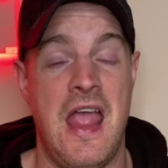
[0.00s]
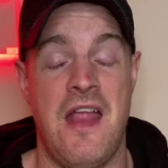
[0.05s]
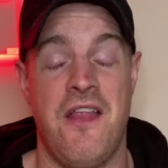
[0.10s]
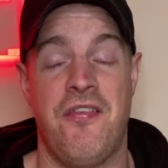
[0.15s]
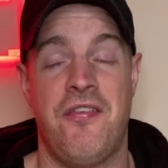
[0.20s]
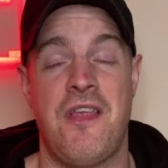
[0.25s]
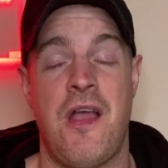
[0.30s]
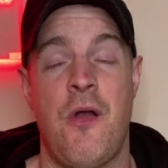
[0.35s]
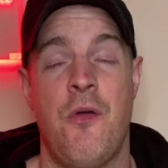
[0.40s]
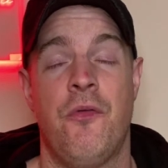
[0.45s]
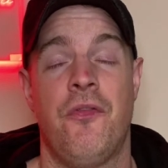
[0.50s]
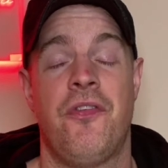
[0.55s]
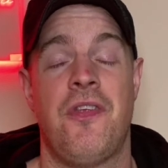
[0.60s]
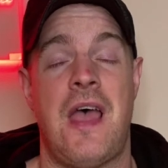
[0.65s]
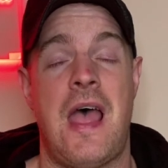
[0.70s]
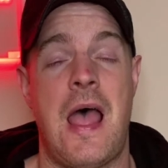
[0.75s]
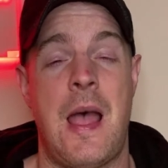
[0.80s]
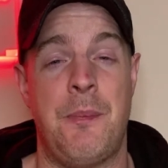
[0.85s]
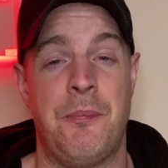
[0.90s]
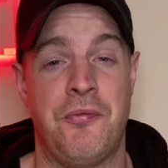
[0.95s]
It sounds
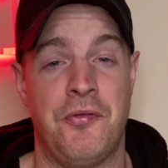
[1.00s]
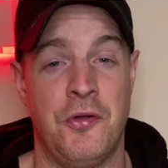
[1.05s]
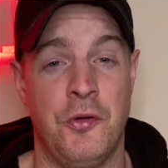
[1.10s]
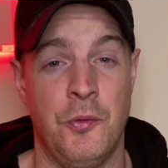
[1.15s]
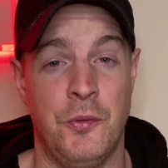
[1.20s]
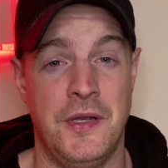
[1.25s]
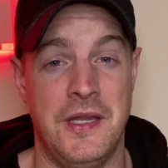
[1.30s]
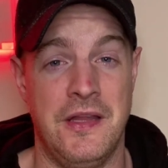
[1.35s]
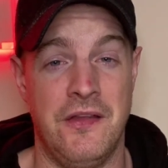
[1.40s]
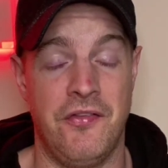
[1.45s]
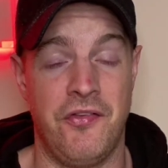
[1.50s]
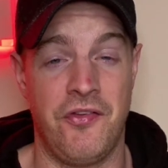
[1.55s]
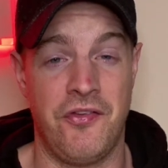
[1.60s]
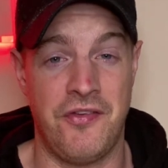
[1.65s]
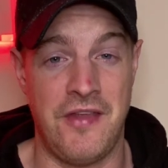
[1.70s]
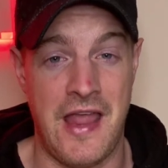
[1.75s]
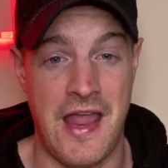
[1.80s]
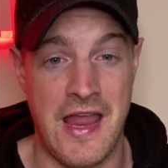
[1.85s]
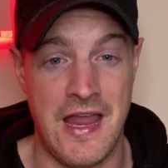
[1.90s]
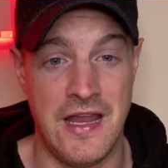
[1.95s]
absolutely
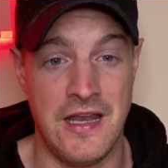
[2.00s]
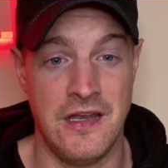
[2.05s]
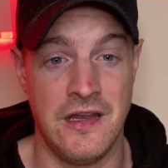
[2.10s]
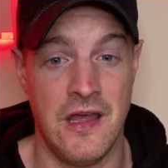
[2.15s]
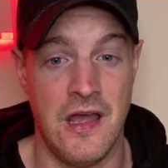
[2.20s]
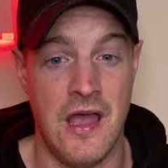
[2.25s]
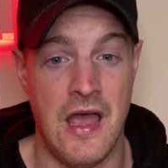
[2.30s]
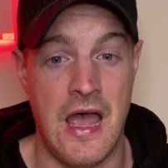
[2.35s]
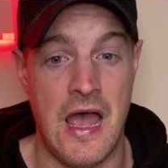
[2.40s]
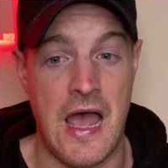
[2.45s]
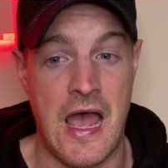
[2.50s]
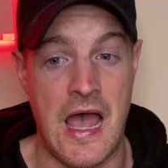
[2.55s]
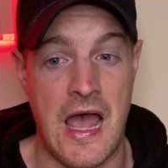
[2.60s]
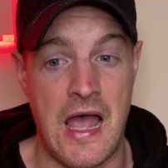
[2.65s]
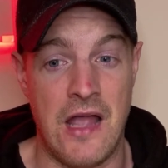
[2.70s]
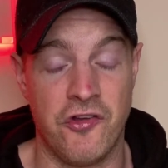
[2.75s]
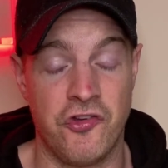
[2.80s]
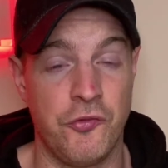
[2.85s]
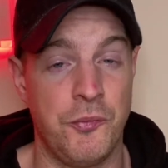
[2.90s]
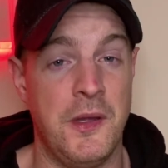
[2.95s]
insane.
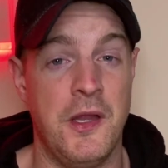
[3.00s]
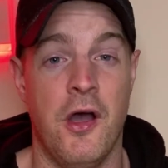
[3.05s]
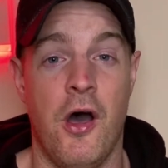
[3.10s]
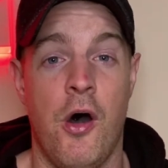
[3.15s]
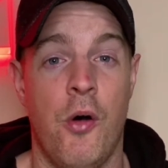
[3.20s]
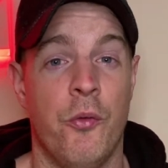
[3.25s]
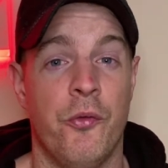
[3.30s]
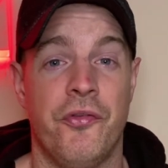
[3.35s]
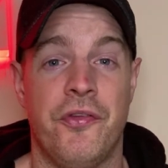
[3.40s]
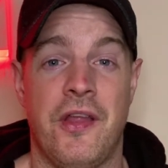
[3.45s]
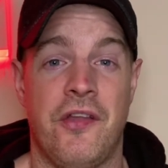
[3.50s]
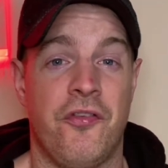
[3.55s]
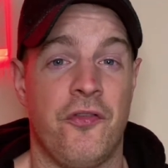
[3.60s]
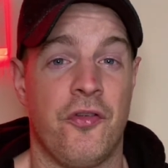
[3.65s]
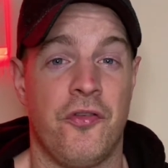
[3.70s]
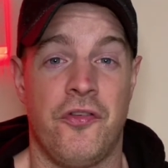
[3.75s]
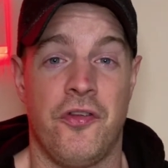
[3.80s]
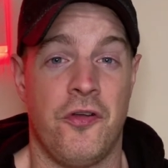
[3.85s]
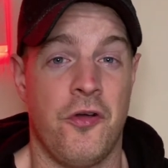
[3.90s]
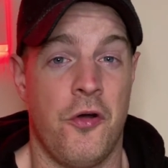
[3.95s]
Uh, Shmee always
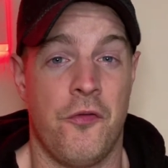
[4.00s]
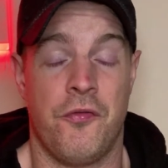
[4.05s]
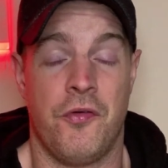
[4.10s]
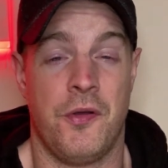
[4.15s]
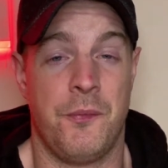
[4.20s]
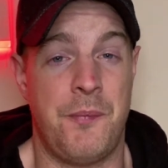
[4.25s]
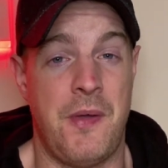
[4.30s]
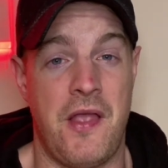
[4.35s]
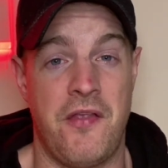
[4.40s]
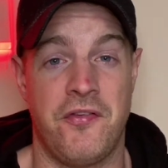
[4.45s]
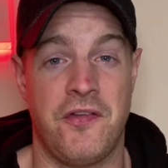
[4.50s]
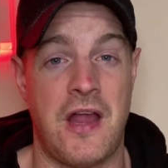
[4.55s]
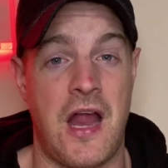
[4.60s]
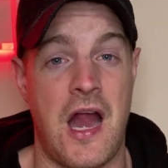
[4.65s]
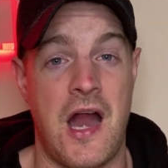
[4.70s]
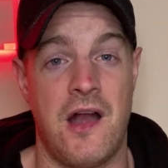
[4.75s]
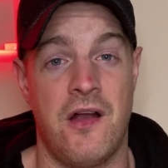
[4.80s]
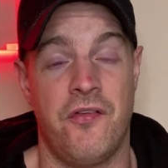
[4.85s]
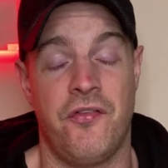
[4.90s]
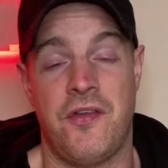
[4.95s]
gets to cover the best
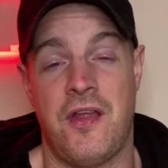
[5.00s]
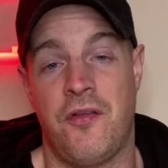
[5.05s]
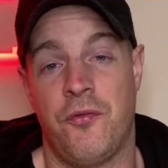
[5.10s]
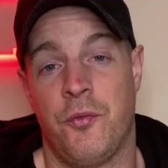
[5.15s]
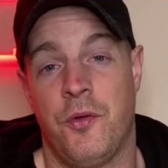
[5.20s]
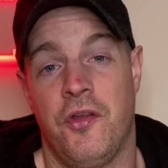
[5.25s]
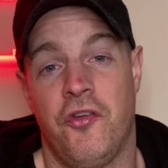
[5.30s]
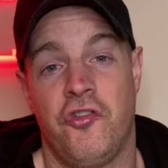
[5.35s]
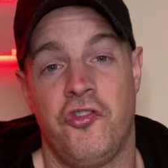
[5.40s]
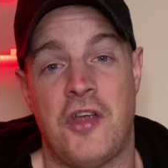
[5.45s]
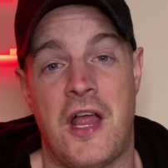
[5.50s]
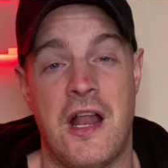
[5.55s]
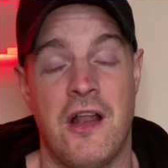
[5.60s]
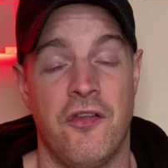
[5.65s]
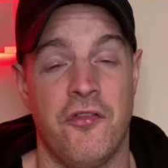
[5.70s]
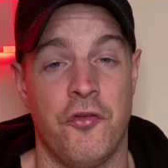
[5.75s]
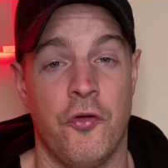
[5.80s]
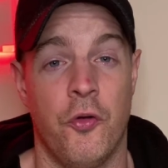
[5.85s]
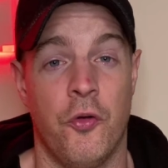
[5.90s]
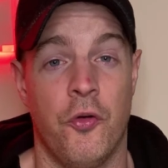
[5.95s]
cards. That's why his
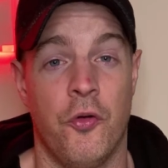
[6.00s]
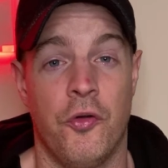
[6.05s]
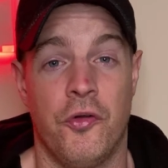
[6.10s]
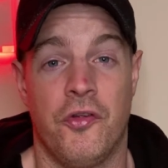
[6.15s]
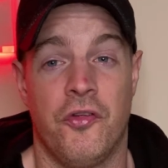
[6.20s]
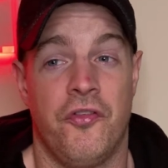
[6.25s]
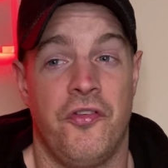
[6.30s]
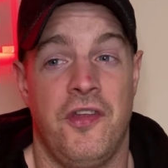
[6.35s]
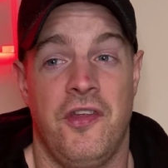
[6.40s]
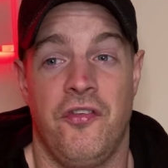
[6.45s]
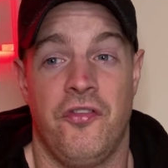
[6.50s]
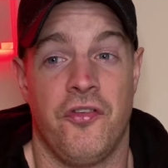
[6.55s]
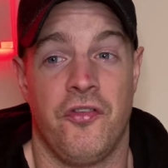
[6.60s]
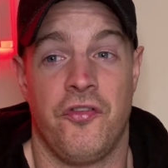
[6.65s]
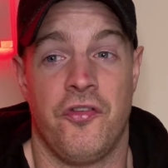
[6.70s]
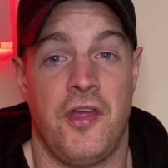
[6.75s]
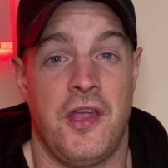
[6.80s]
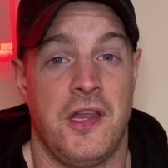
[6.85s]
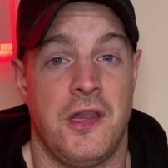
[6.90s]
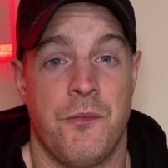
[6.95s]
channel's so good because he's
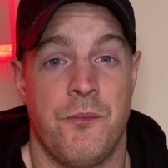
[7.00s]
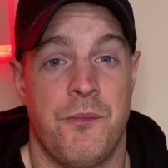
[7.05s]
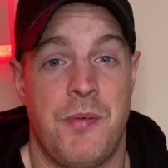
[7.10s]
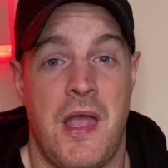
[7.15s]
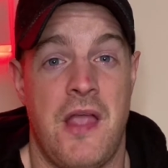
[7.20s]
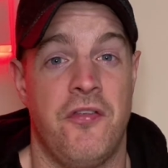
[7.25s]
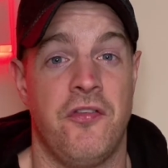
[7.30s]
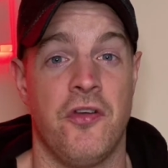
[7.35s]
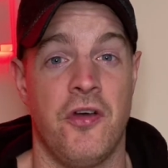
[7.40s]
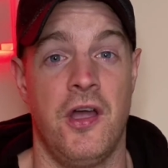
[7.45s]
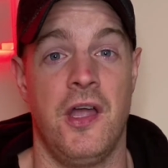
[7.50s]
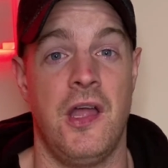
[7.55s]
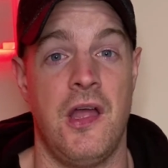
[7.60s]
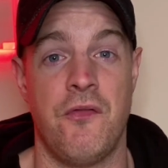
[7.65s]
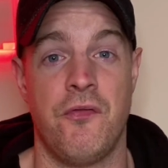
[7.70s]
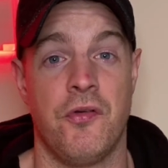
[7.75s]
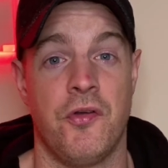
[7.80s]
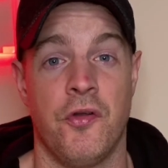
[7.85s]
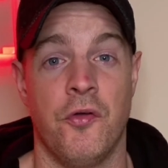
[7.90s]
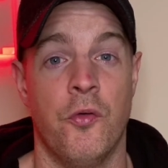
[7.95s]
just like the best guy
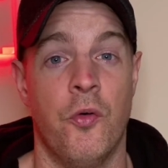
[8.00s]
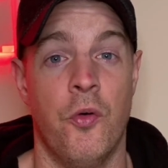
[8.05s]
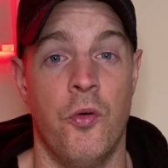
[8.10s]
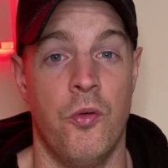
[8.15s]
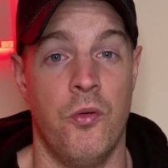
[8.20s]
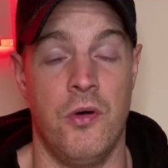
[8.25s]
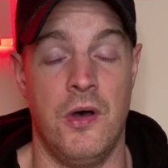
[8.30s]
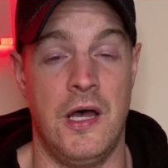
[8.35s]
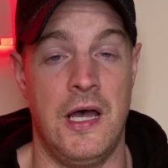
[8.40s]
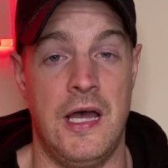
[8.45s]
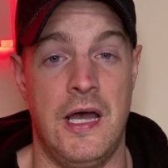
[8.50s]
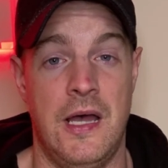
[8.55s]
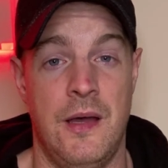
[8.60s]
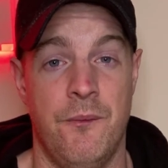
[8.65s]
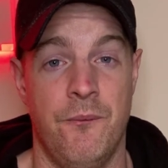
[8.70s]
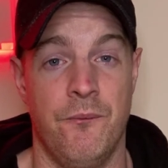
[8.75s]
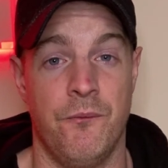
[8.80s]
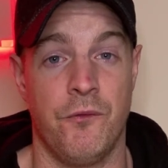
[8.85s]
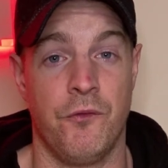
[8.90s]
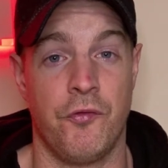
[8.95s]
ever to know
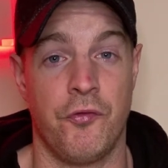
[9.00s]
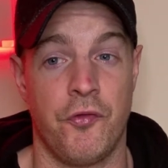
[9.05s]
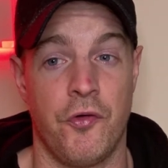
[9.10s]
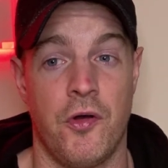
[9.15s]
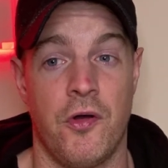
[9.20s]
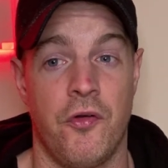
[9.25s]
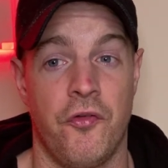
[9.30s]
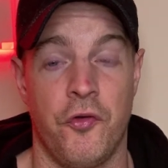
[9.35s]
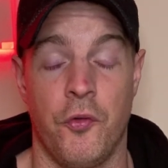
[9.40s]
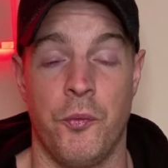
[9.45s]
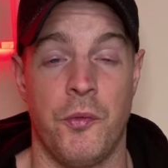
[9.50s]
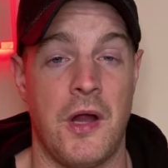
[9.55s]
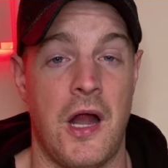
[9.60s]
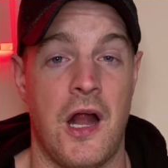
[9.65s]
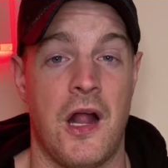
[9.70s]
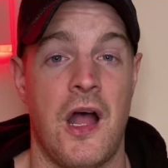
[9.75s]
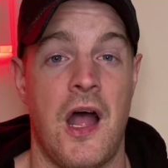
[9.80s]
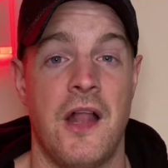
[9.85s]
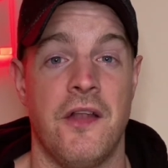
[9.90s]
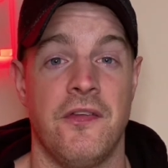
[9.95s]
um, for
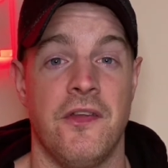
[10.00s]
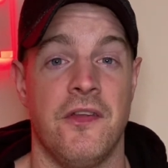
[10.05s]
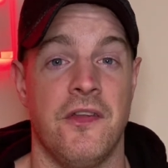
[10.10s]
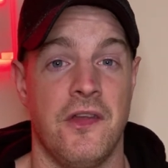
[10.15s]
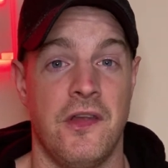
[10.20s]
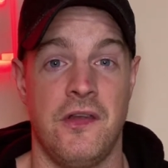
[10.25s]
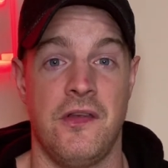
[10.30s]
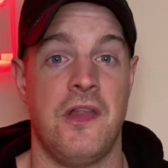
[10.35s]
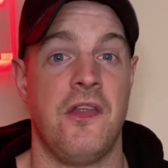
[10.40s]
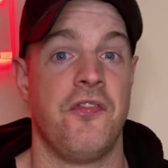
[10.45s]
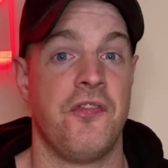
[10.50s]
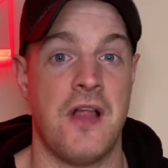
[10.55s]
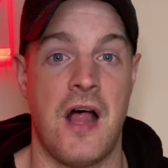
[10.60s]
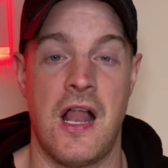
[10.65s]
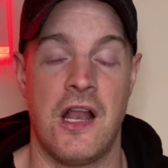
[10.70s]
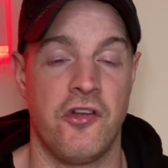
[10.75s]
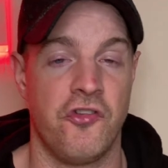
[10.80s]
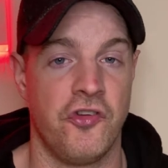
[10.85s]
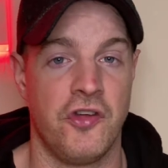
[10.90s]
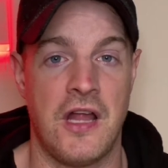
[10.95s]
supercar content and his
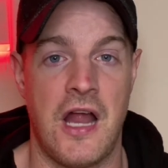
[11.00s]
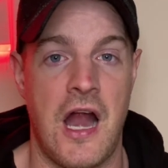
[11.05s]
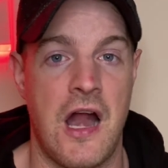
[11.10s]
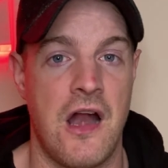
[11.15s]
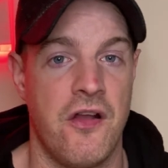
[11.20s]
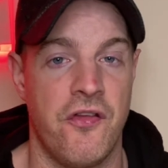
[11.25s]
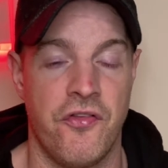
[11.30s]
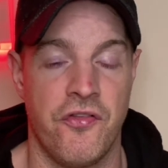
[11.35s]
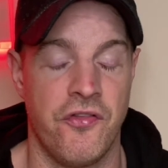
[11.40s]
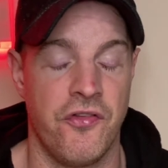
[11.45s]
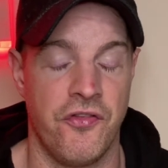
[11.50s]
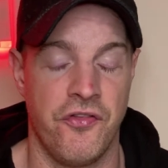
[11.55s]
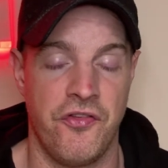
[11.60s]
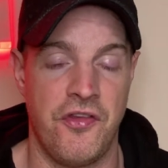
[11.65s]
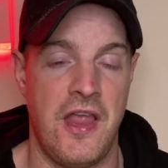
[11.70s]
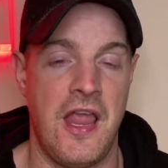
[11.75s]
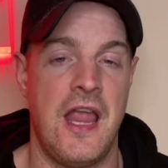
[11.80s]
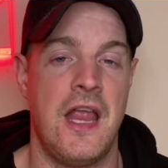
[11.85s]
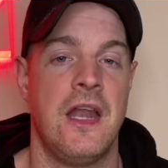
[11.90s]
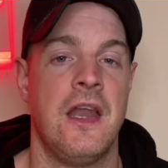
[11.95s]
knowledge in cards is
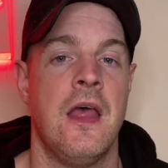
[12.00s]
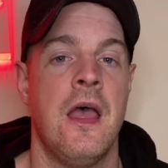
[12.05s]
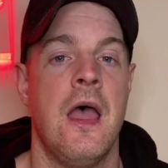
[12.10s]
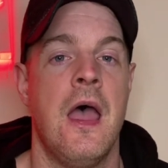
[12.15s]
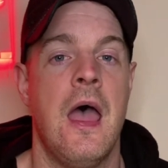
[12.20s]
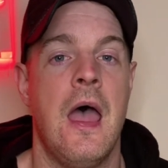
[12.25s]
insane.